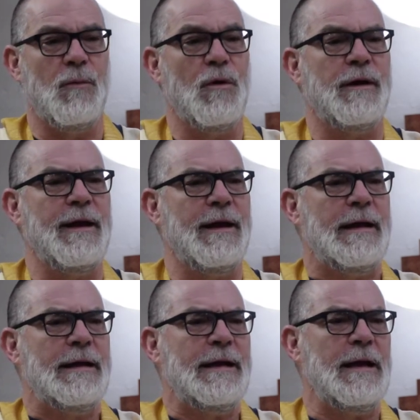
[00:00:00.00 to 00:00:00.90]

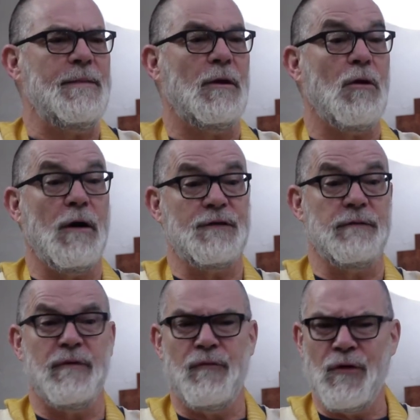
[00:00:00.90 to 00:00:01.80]
working in the loss
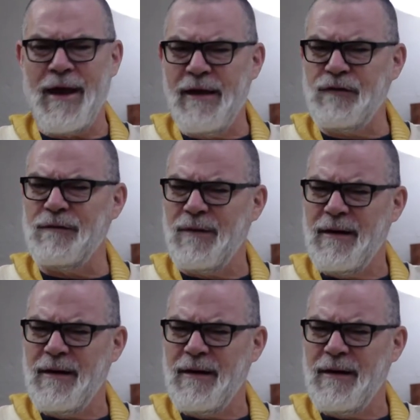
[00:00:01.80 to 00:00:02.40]
of a vocation,